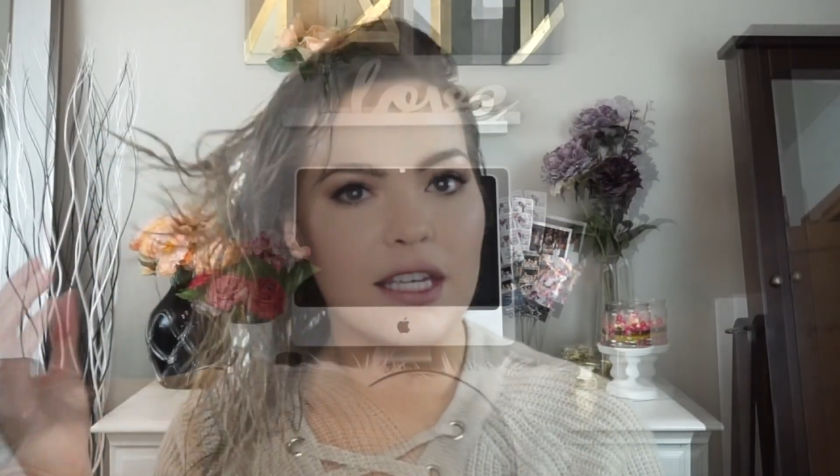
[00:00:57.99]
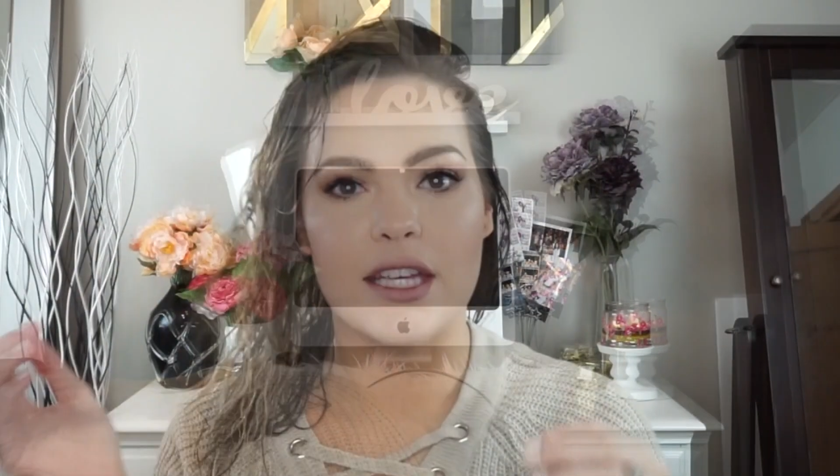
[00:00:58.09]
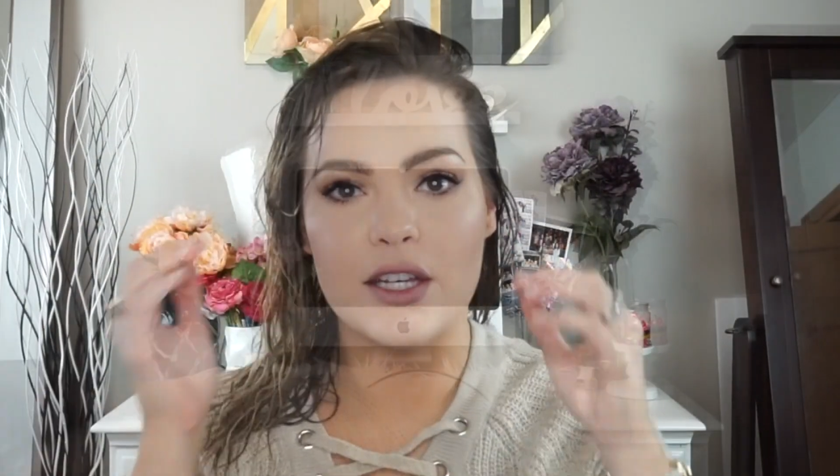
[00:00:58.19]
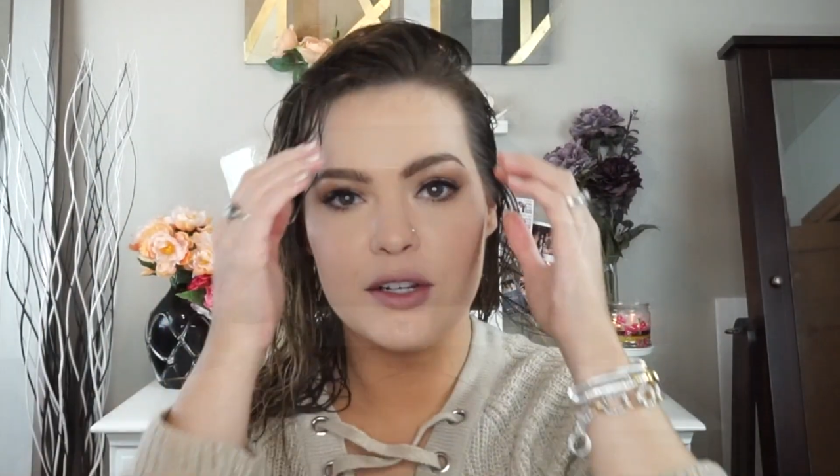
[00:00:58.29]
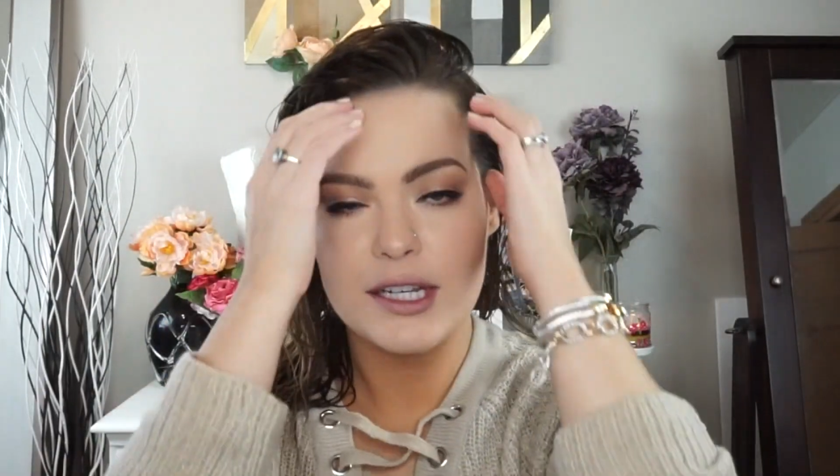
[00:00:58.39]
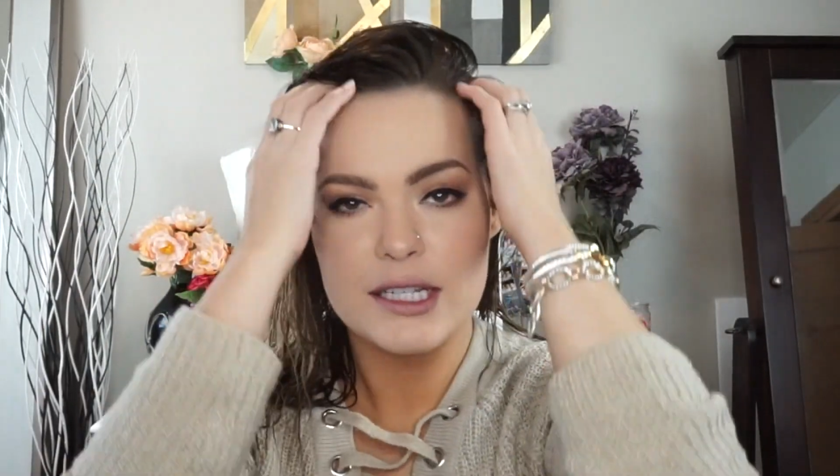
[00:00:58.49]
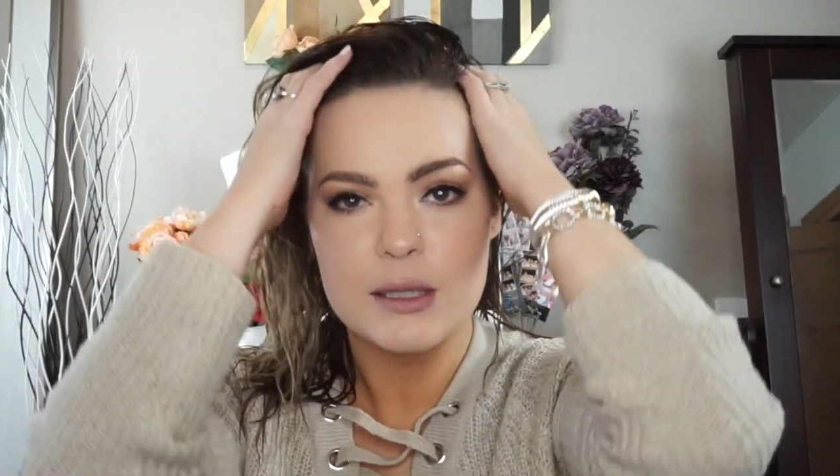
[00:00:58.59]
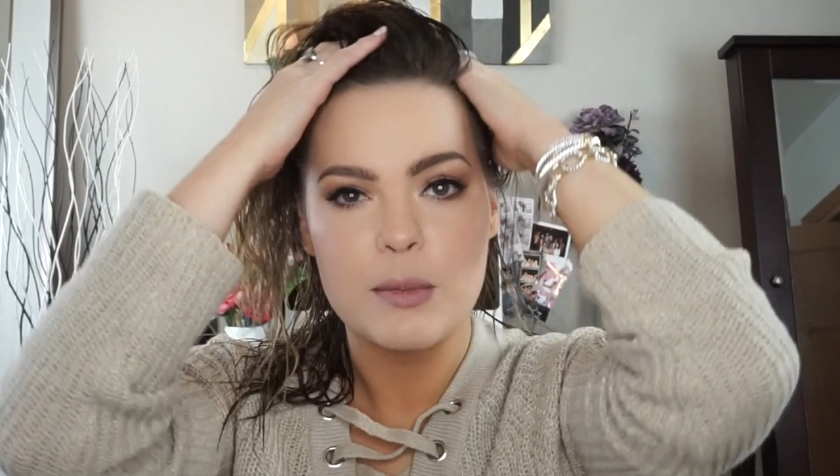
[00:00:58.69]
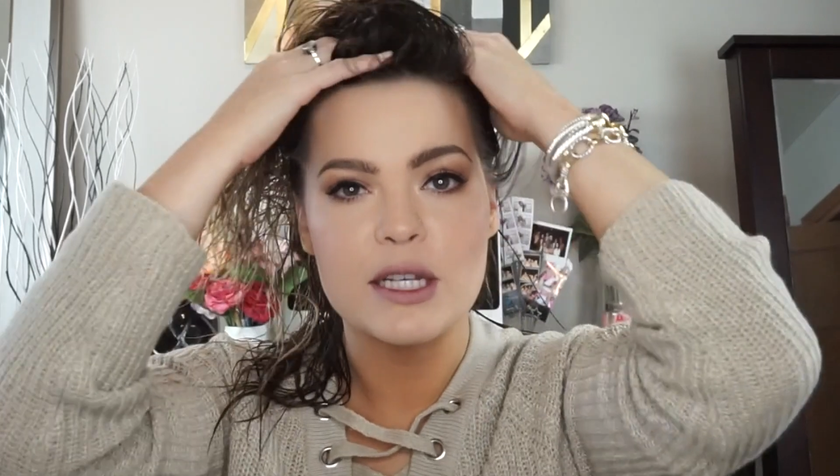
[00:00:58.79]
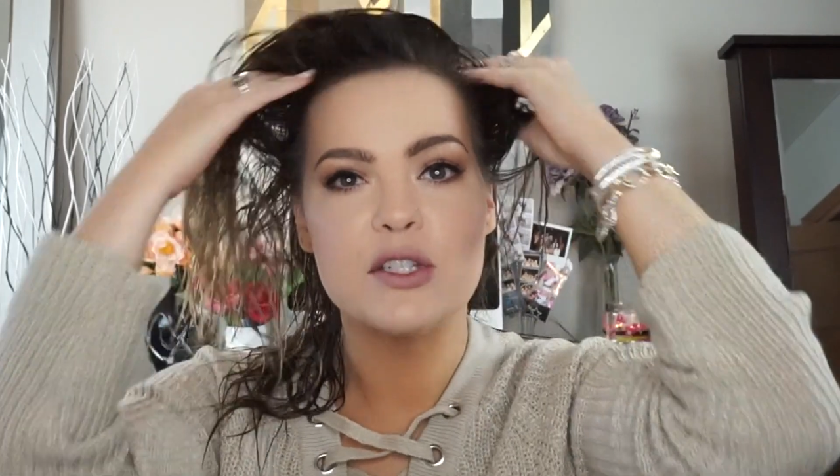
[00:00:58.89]
here
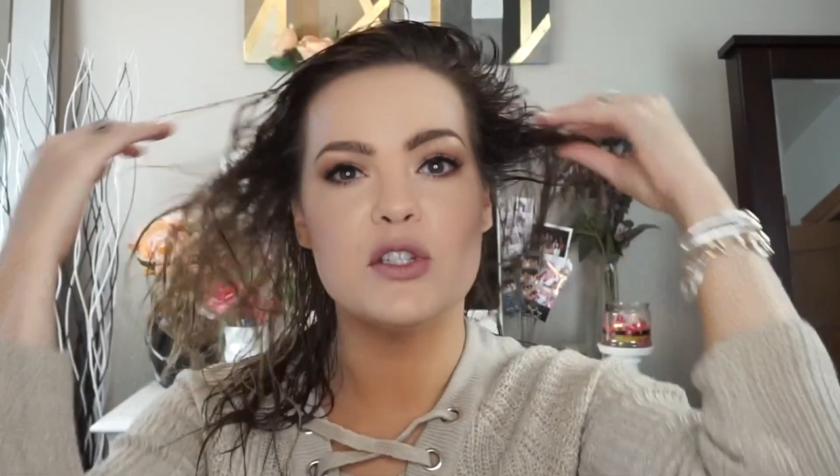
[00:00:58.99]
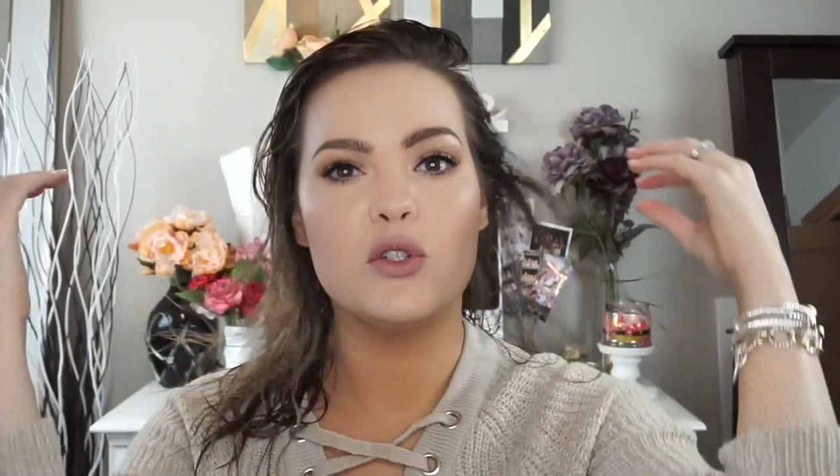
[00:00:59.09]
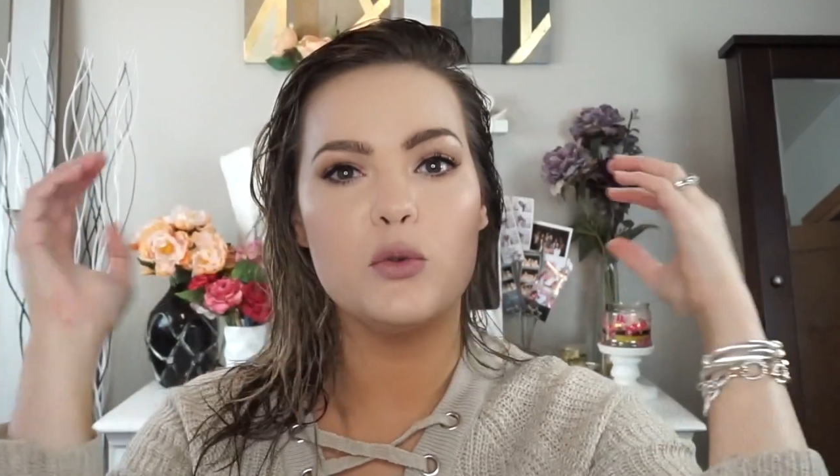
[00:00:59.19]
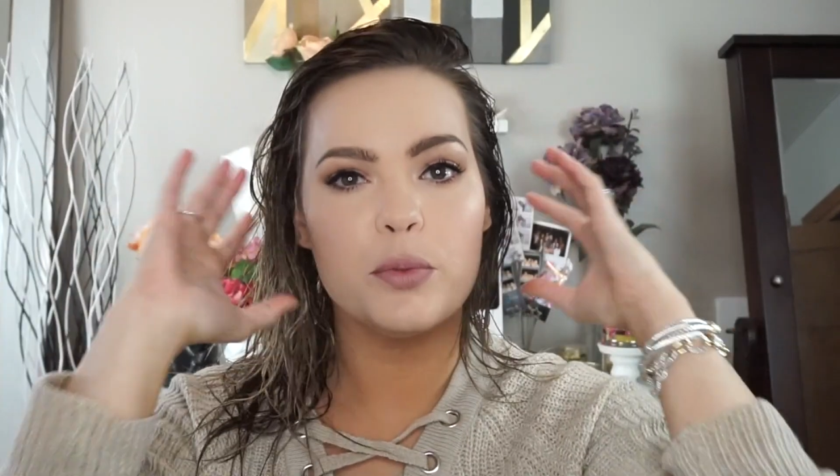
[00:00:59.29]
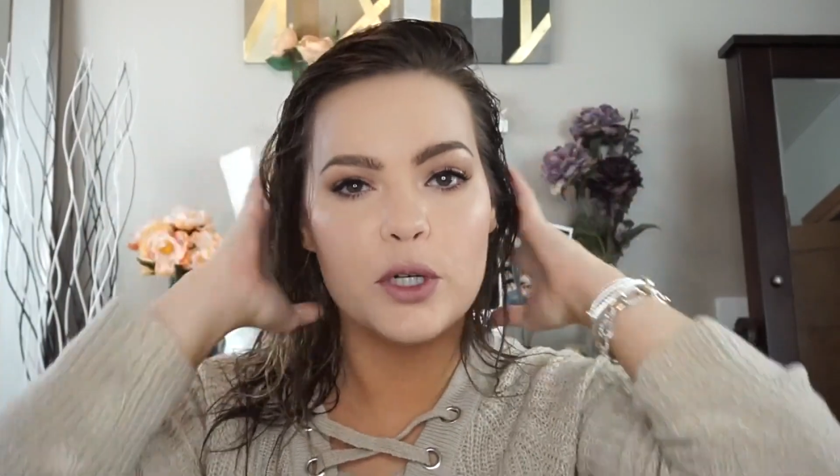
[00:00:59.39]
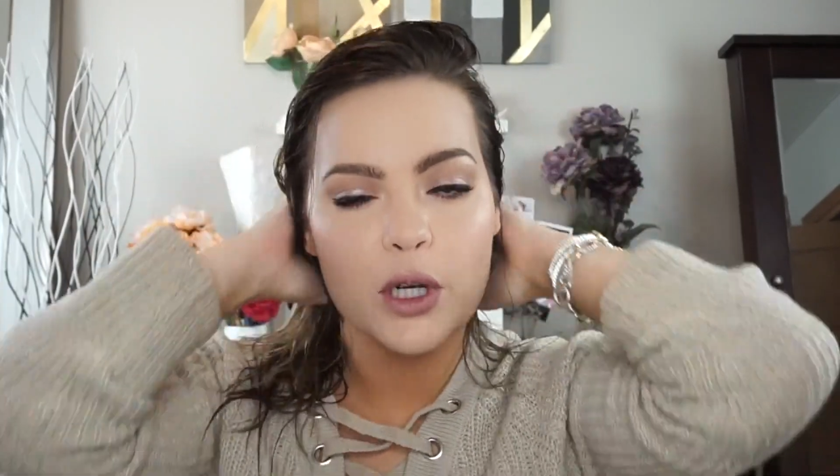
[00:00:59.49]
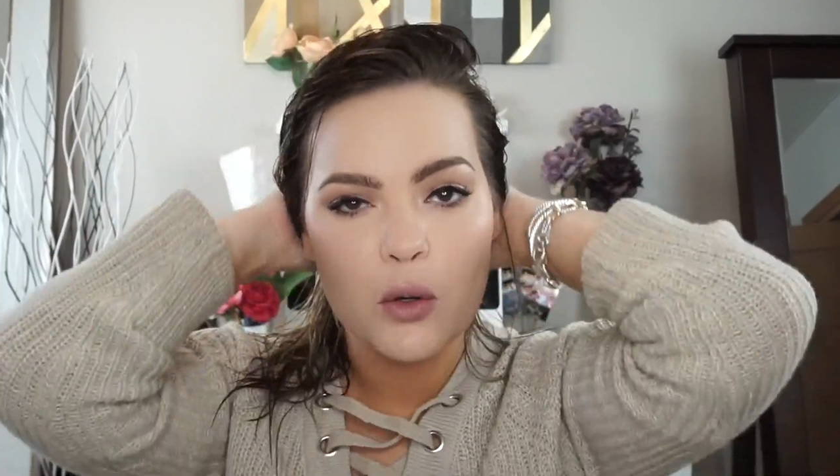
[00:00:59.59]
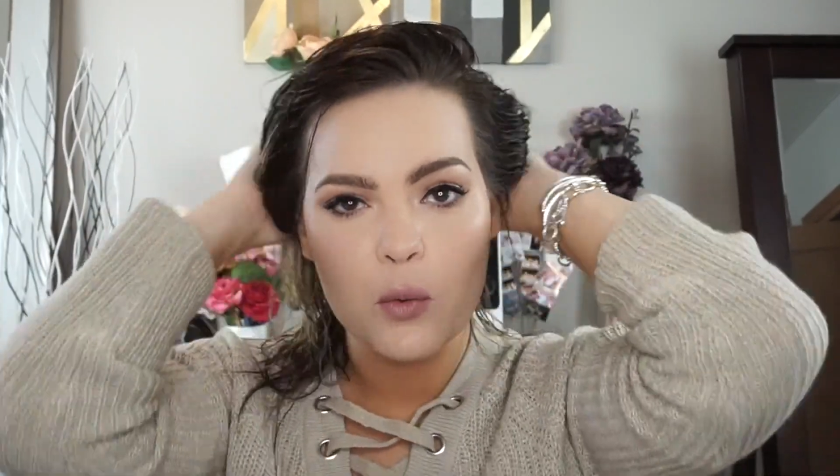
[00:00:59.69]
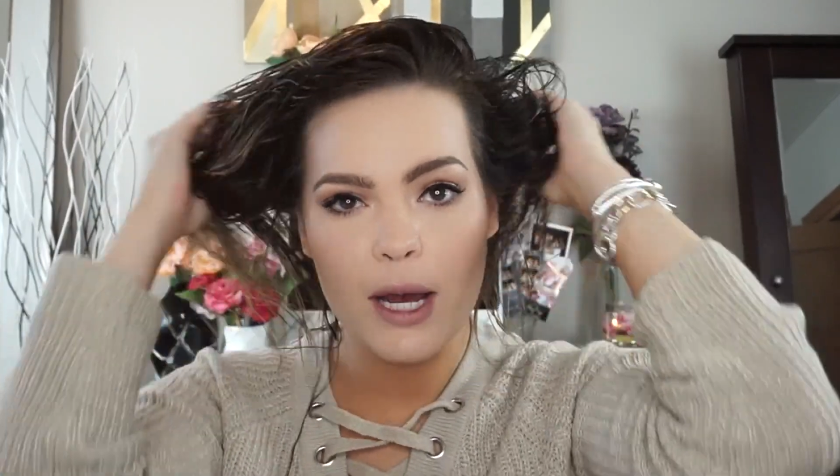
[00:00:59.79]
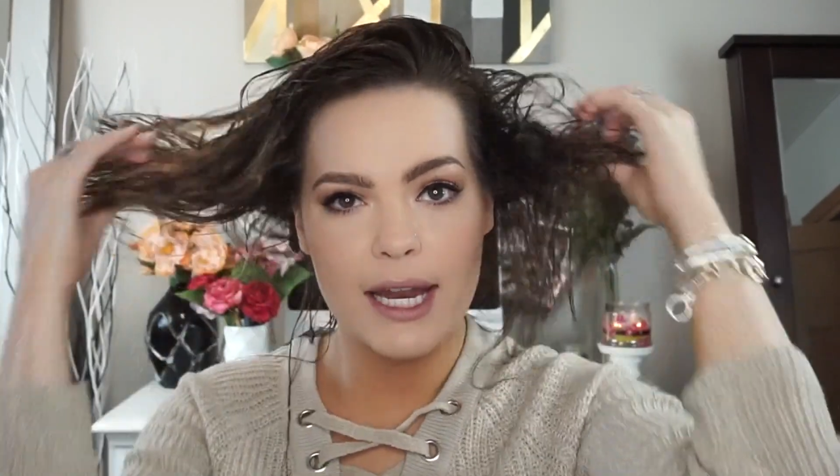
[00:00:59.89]
is my super
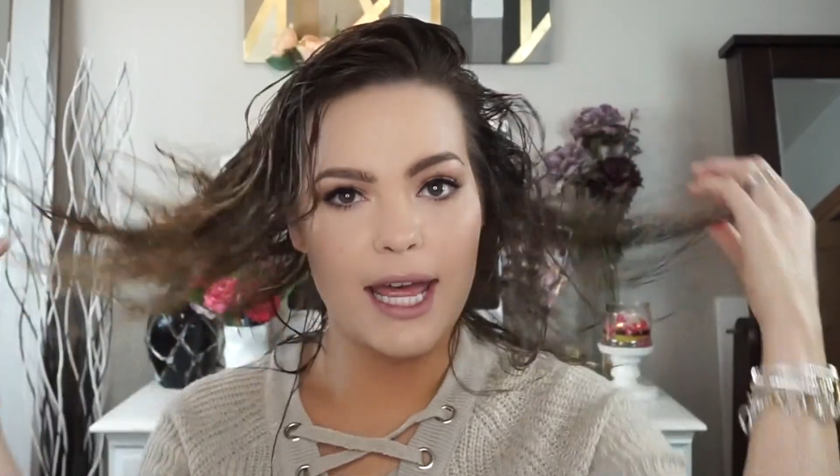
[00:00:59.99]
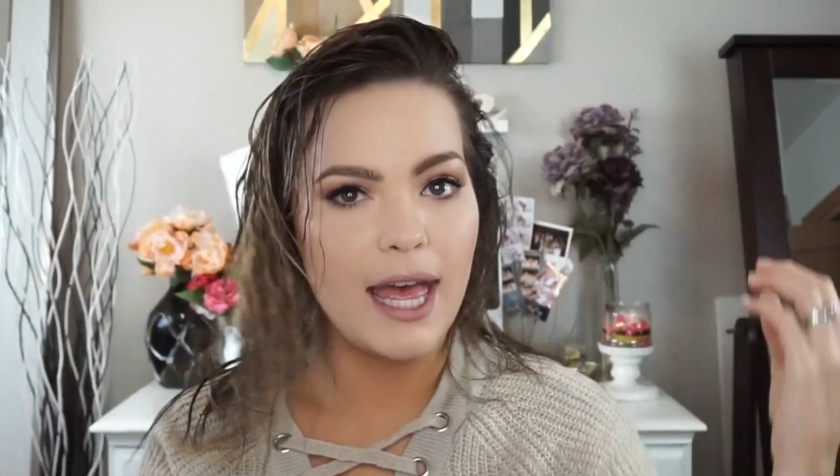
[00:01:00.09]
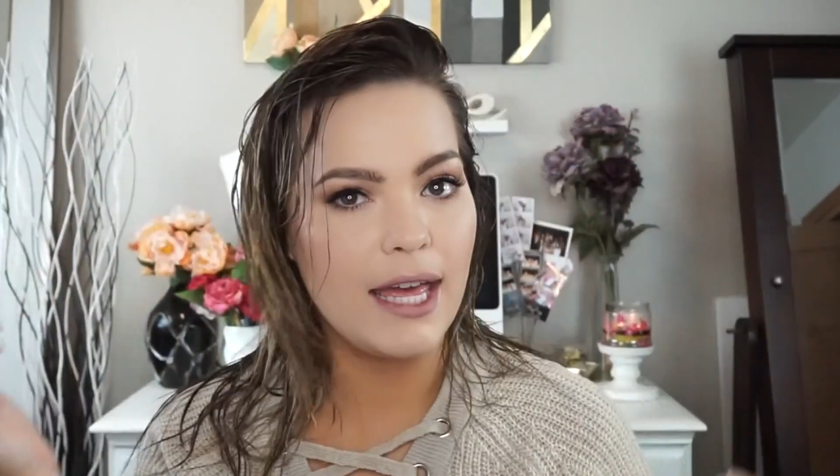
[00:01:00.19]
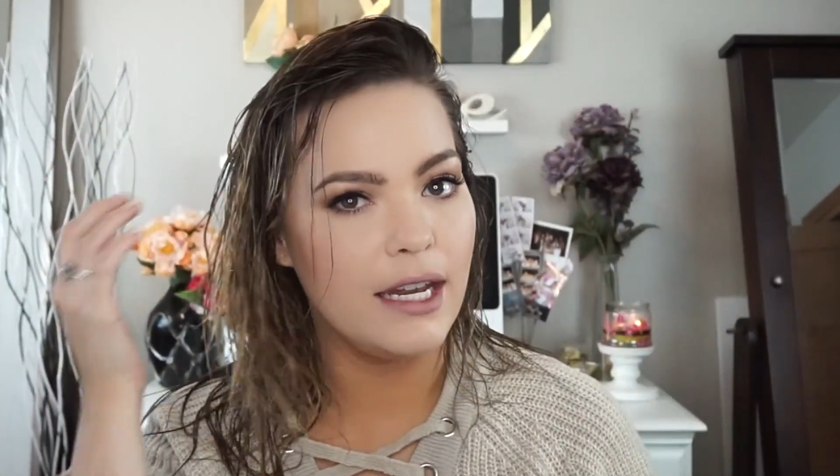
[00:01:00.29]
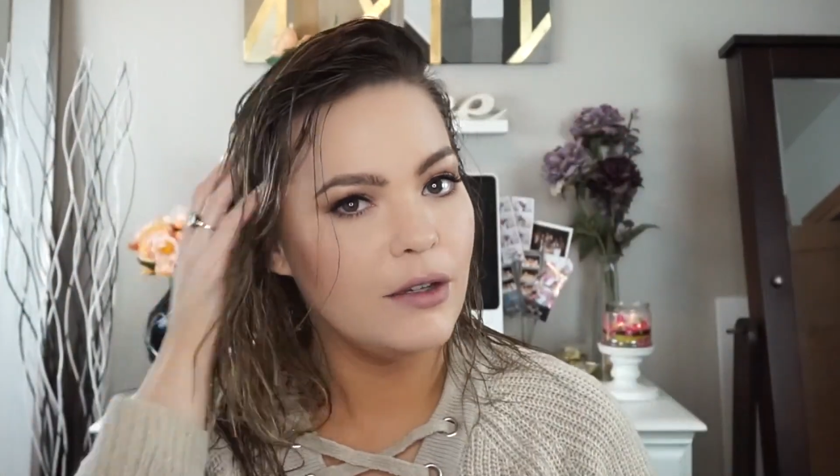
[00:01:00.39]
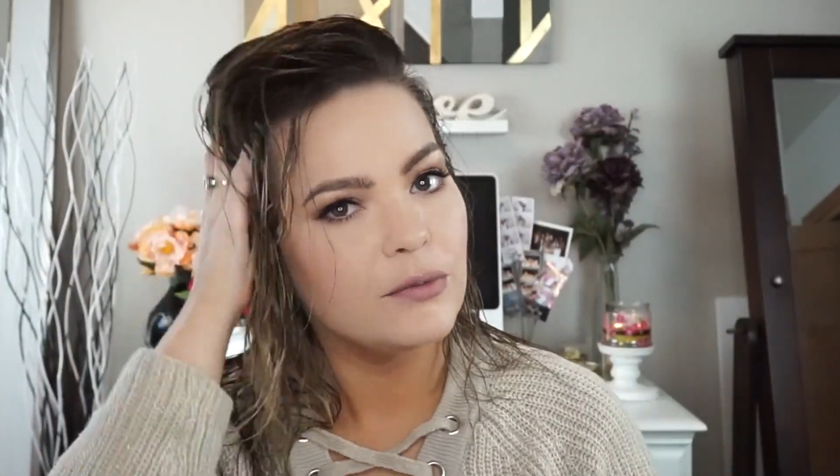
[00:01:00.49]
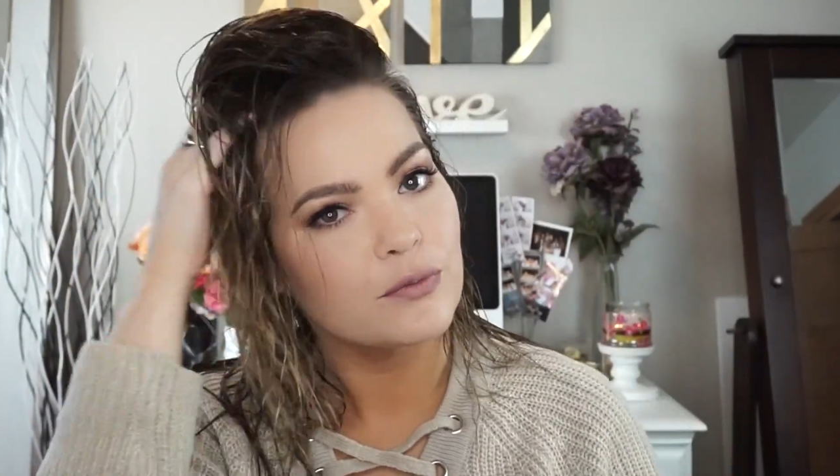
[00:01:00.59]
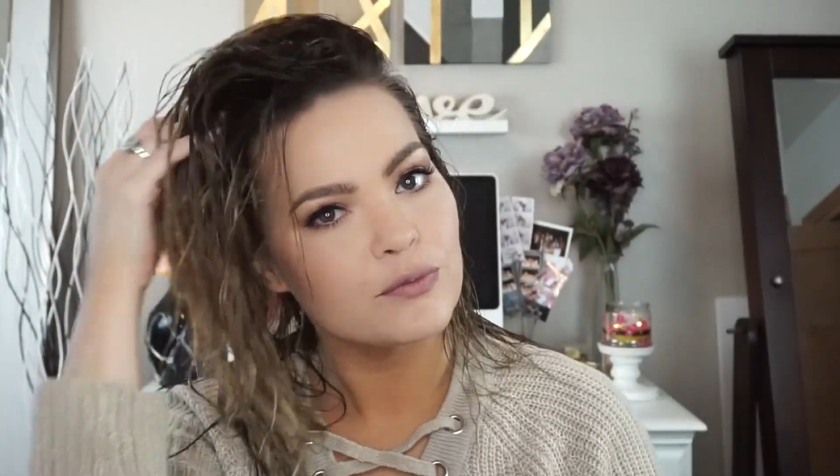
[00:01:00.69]
wet head.